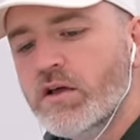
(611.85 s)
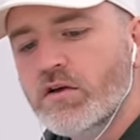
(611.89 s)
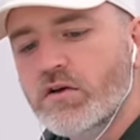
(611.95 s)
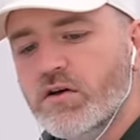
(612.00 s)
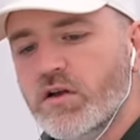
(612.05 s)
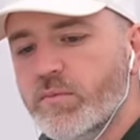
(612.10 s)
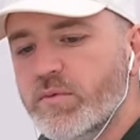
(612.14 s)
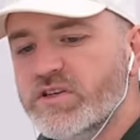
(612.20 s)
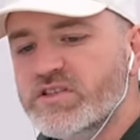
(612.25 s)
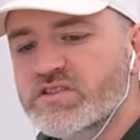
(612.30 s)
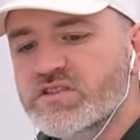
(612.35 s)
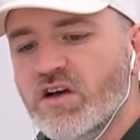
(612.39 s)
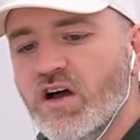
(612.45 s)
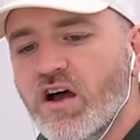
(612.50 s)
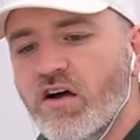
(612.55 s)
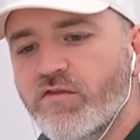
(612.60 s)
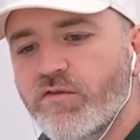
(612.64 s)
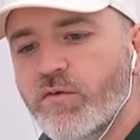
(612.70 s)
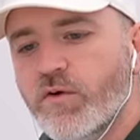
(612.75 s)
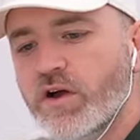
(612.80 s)
Could it be
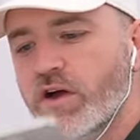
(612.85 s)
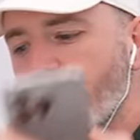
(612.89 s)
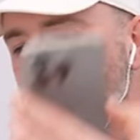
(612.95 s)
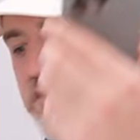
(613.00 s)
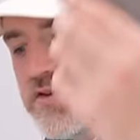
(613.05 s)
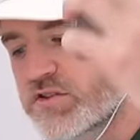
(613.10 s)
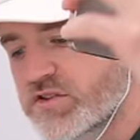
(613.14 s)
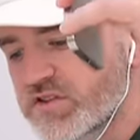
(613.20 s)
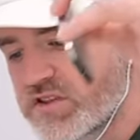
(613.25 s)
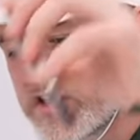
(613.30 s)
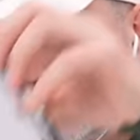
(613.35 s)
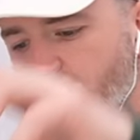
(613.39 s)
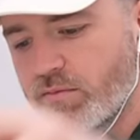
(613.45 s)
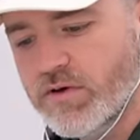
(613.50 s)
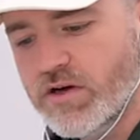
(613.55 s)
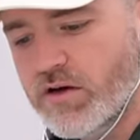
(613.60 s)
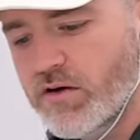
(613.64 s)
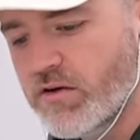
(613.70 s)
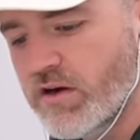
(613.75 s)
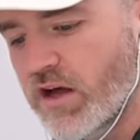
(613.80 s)
software just came
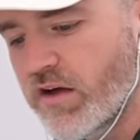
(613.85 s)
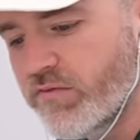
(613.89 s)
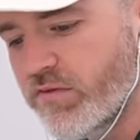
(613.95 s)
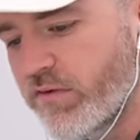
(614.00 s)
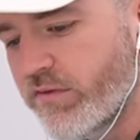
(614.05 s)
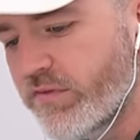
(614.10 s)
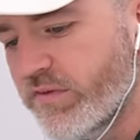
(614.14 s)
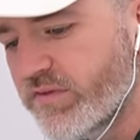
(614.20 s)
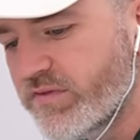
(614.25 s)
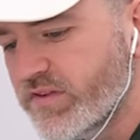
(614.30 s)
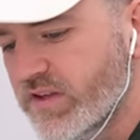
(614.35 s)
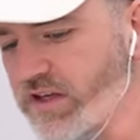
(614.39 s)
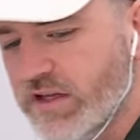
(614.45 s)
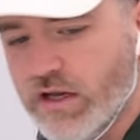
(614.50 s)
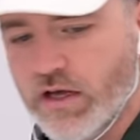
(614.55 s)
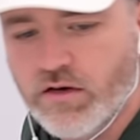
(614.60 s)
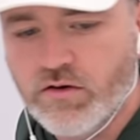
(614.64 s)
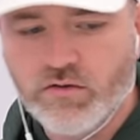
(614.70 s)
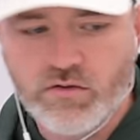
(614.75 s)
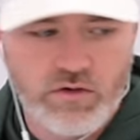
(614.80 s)
out? iPhone fifteen,
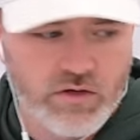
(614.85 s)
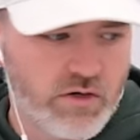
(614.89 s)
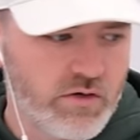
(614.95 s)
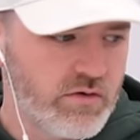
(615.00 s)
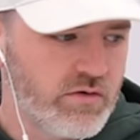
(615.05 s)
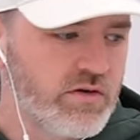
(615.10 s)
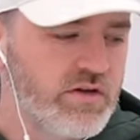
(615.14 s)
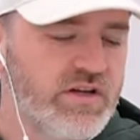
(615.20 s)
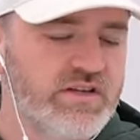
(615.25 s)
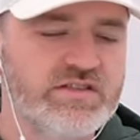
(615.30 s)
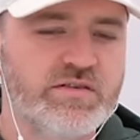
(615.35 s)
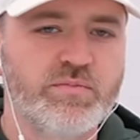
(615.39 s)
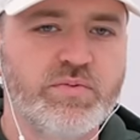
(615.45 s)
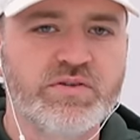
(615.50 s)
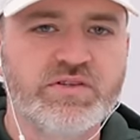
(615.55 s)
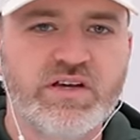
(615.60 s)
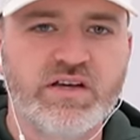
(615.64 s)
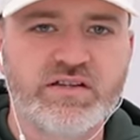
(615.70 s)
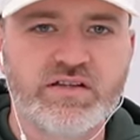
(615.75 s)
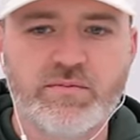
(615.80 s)
I don't know. Is it
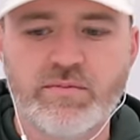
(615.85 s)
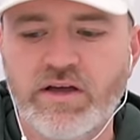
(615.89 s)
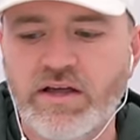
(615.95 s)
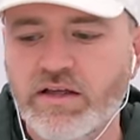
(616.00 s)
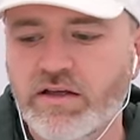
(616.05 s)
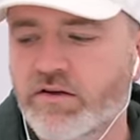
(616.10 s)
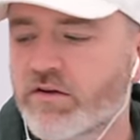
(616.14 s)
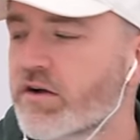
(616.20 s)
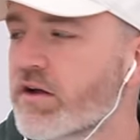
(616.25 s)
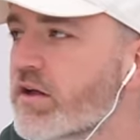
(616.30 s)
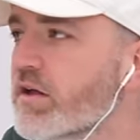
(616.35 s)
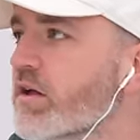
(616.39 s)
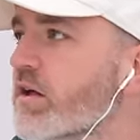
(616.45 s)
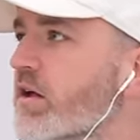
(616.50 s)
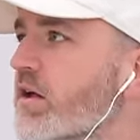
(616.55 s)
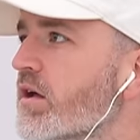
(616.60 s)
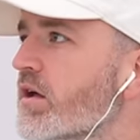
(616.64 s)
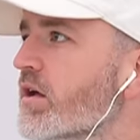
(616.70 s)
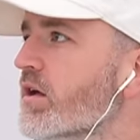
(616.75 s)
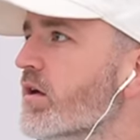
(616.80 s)
protecting my hearing?
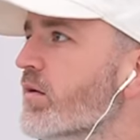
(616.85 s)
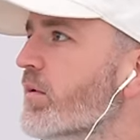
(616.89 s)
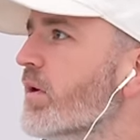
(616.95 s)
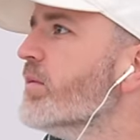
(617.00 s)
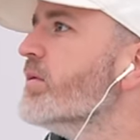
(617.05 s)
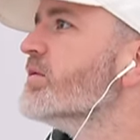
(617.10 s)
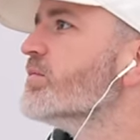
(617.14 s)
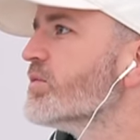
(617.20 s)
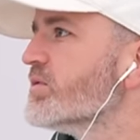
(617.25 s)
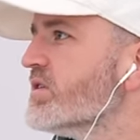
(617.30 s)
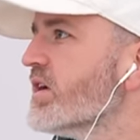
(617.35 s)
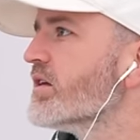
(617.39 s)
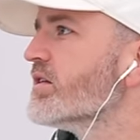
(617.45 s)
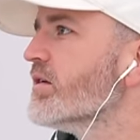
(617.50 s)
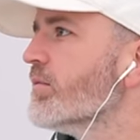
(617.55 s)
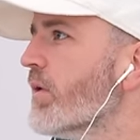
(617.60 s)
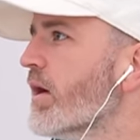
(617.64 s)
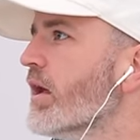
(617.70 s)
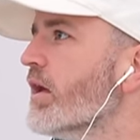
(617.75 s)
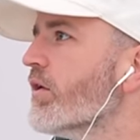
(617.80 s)
Maybe it's
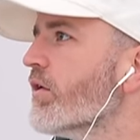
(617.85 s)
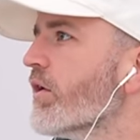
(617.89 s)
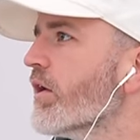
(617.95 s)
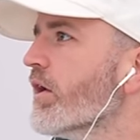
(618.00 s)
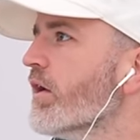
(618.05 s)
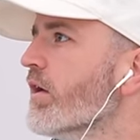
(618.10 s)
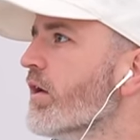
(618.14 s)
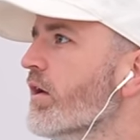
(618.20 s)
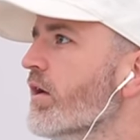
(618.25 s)
protecting my hearing.